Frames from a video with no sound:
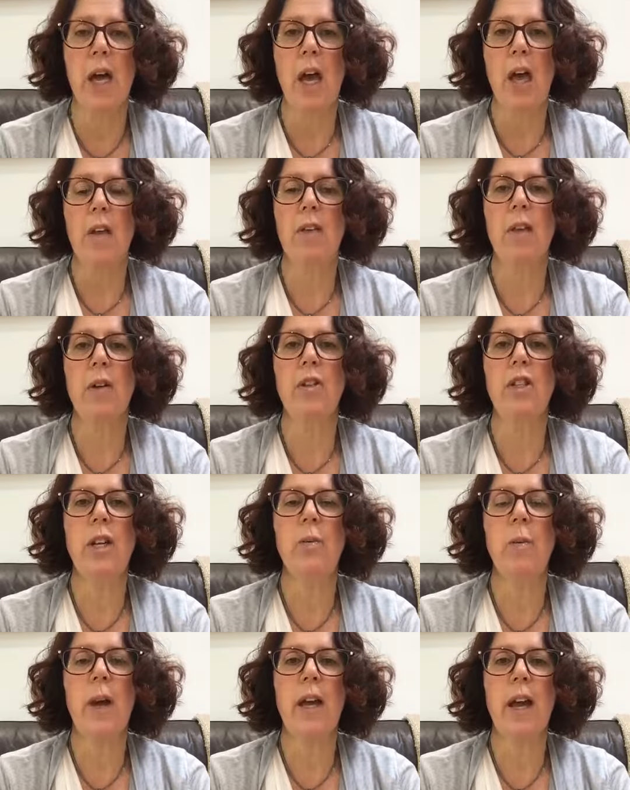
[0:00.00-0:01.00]
So
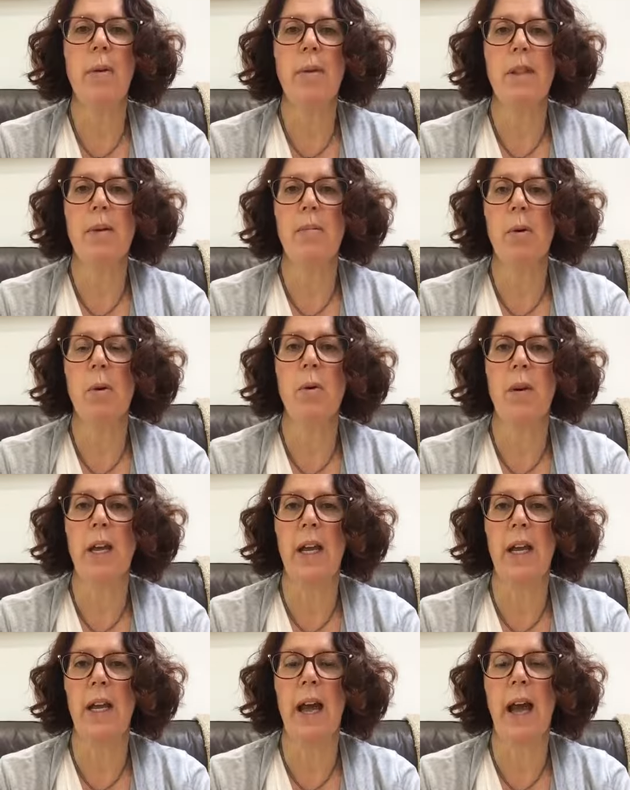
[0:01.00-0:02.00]
she'd wake up in the
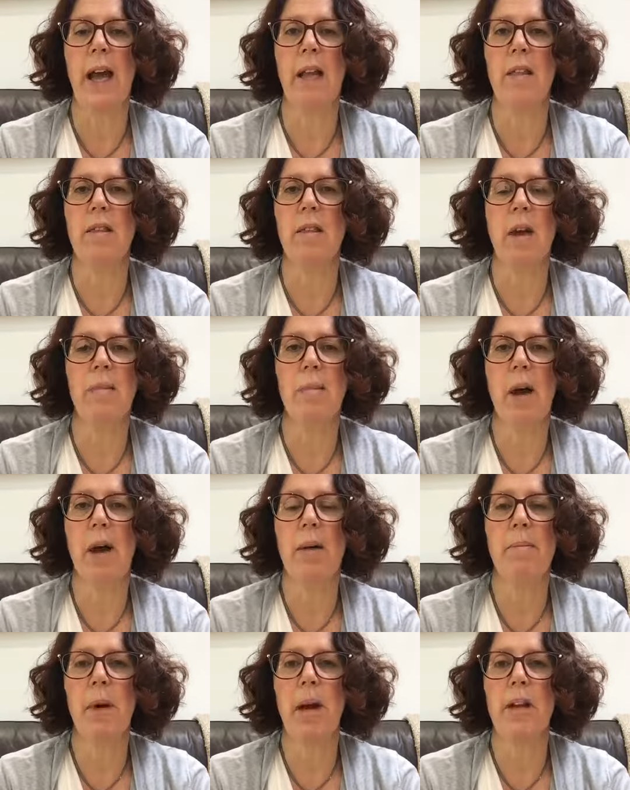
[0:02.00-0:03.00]
morning and
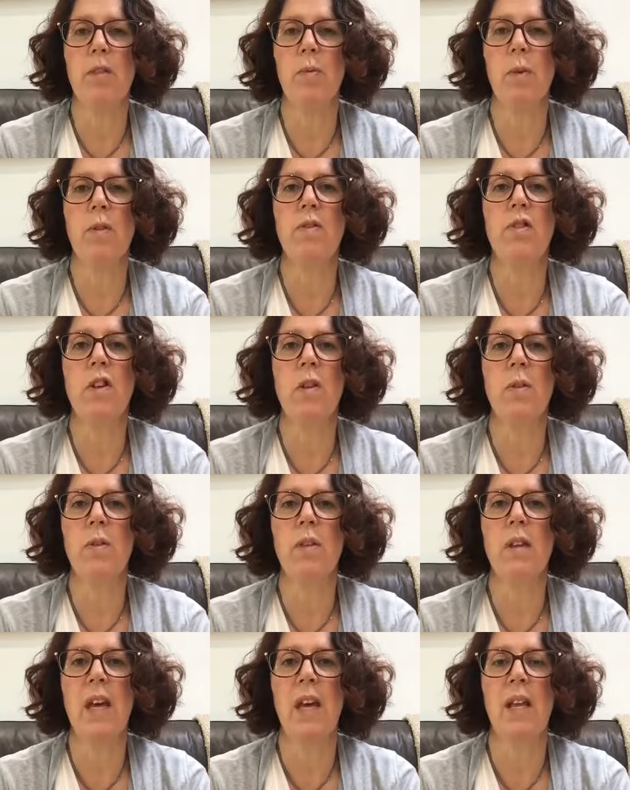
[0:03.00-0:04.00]
her mind was
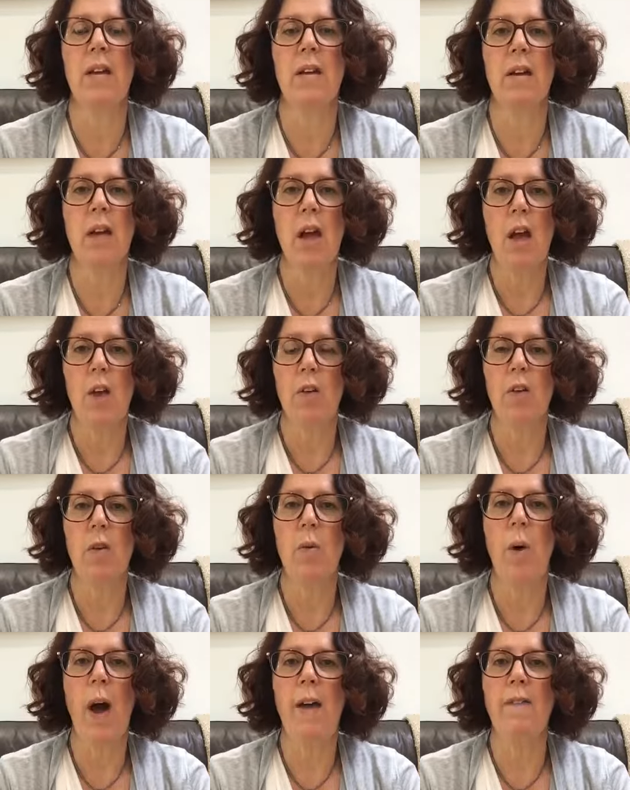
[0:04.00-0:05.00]
tuned in
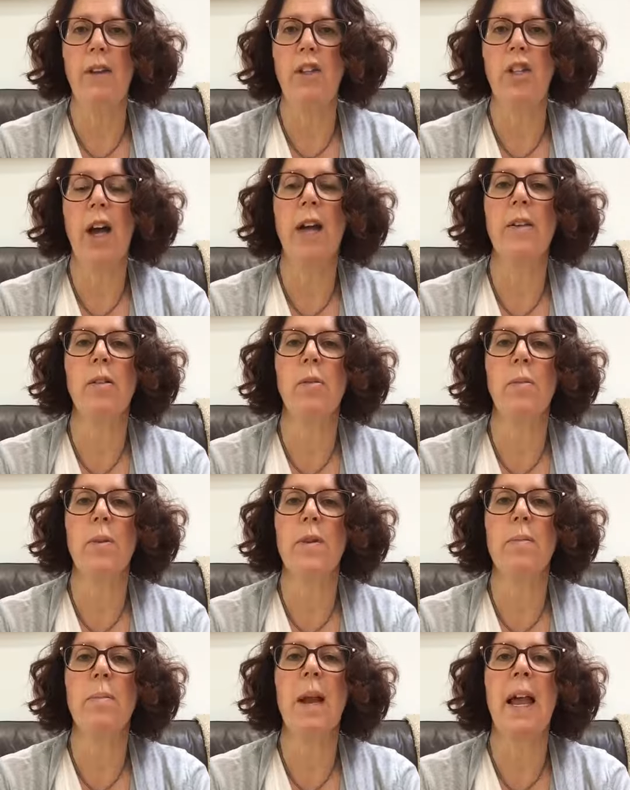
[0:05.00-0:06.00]
to whatever channel
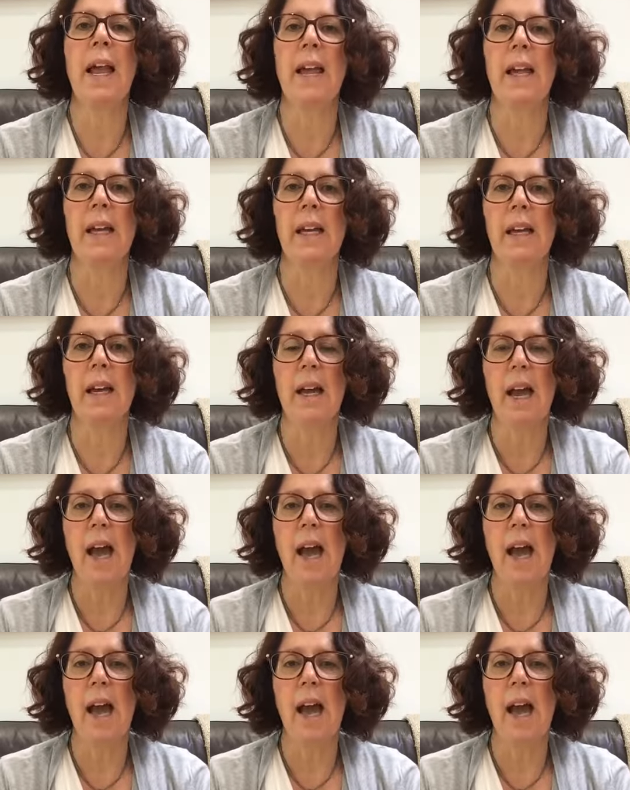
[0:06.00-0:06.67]
was playing.